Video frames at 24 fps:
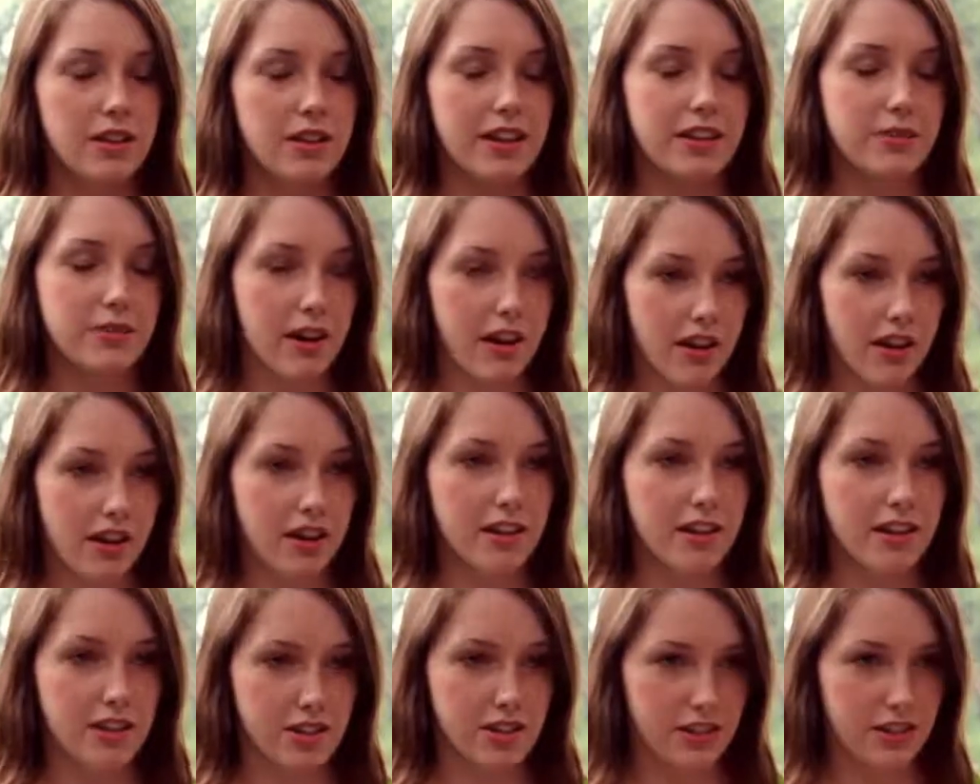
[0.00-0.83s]
that's why I
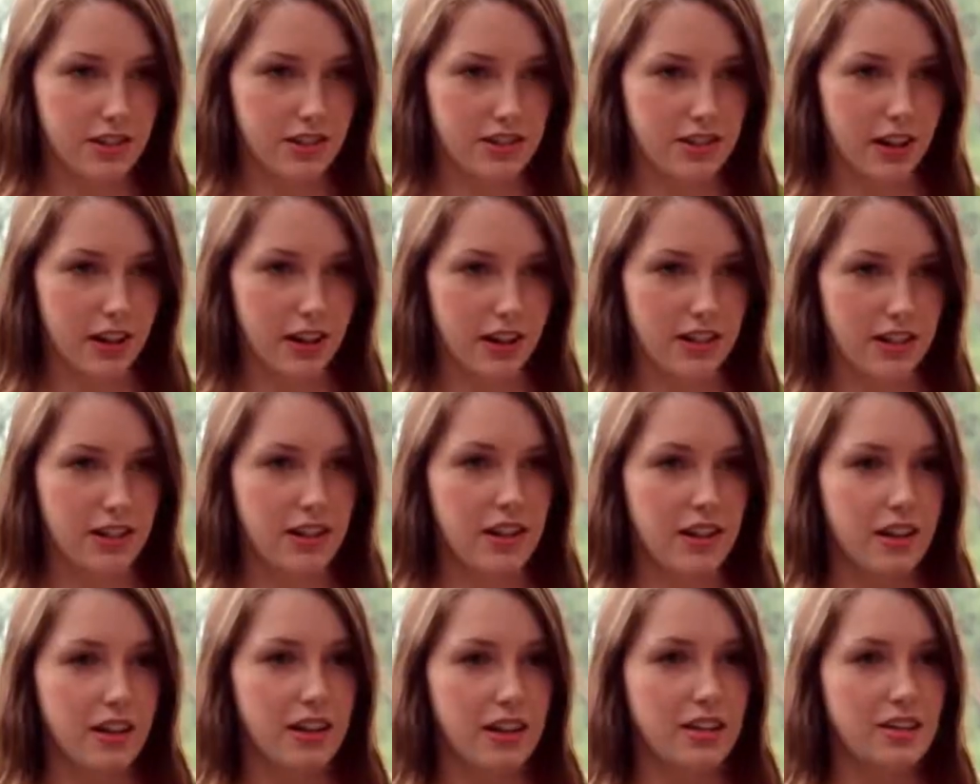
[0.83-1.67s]
initially started
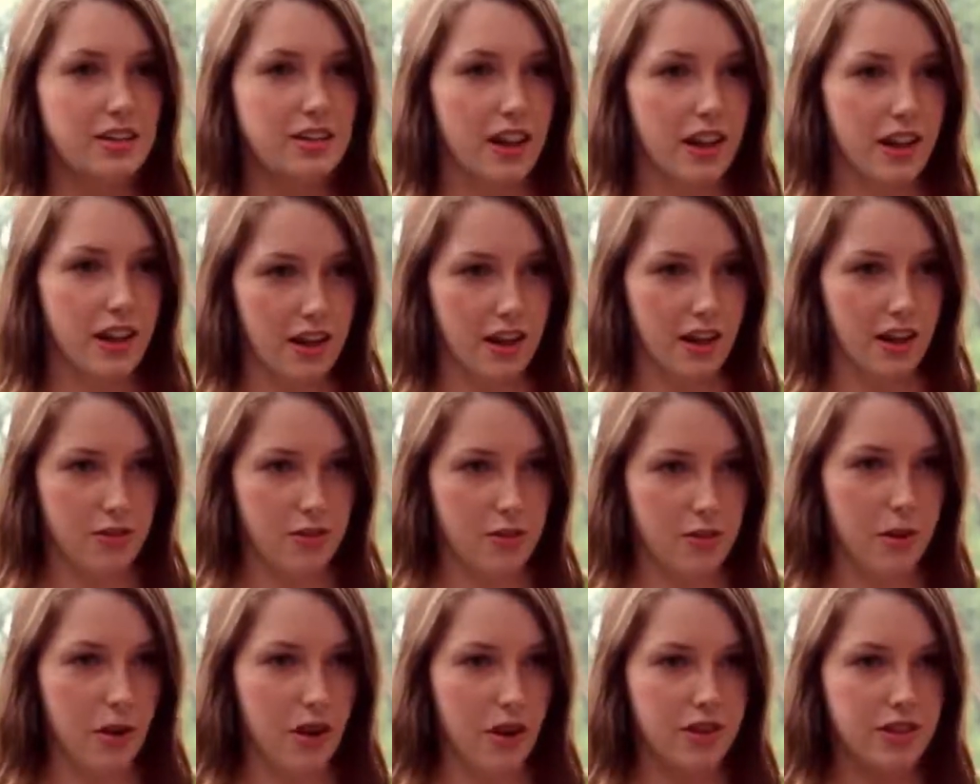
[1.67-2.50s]
studying
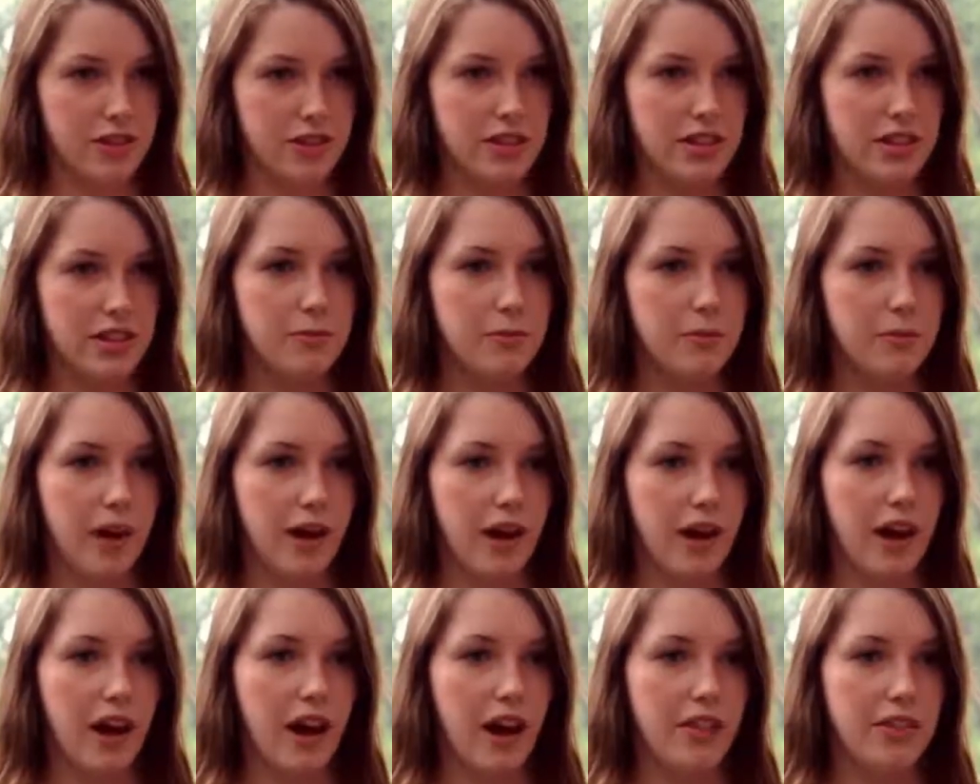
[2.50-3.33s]
anthropology,
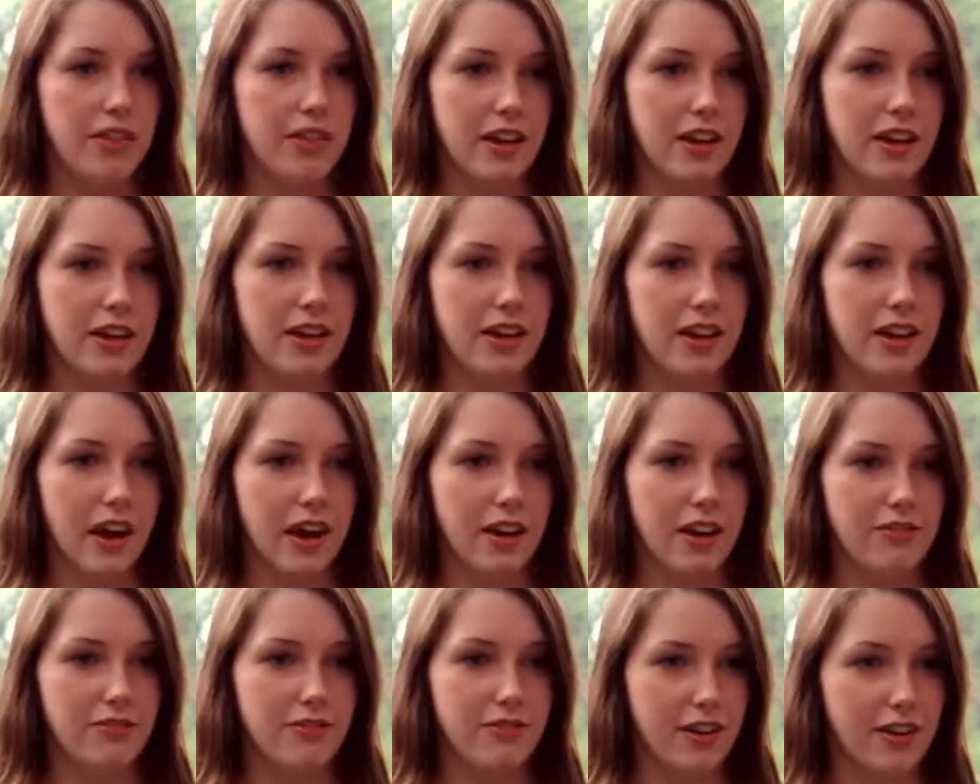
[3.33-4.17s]
but I think
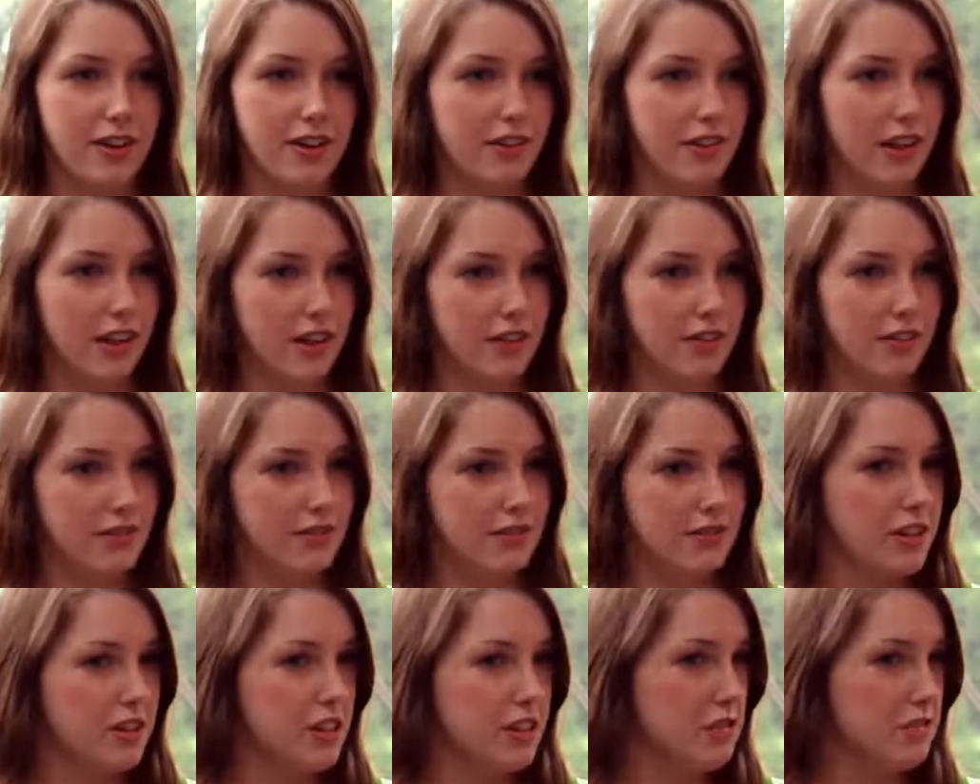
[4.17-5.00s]
I've found a lot of
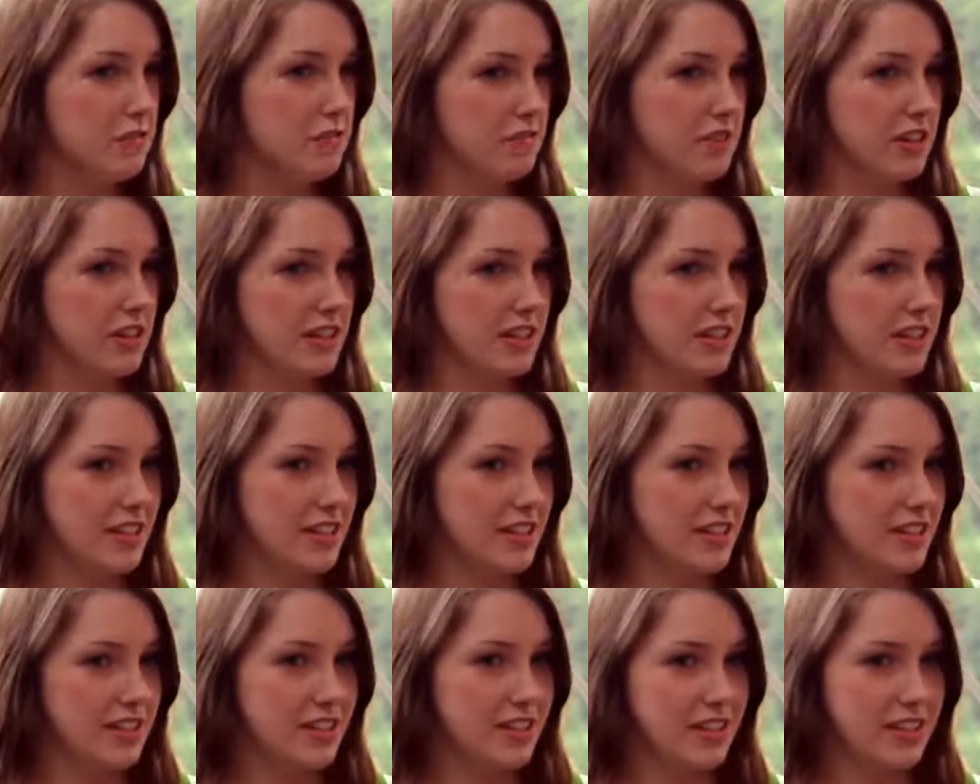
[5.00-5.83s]

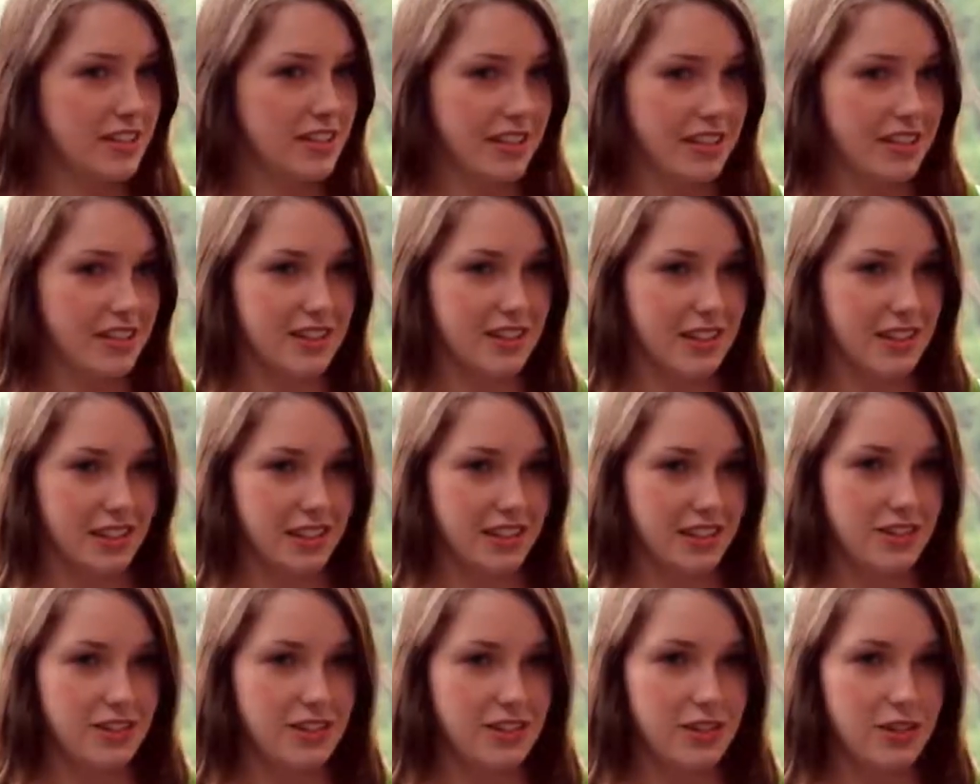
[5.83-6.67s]
reasons since
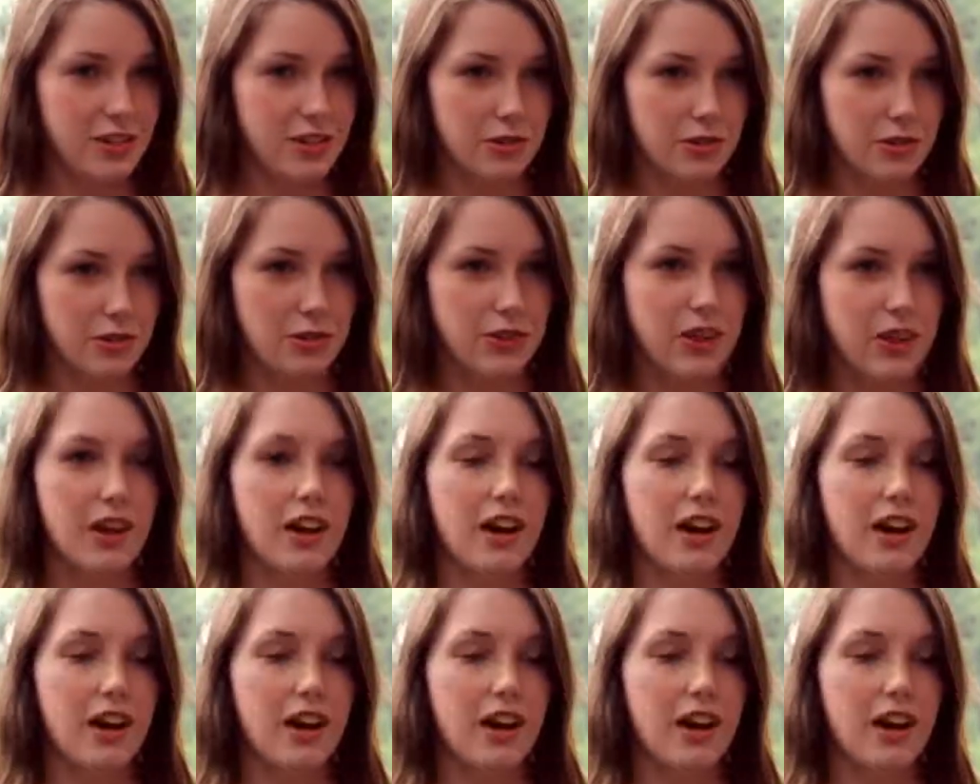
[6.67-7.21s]
then to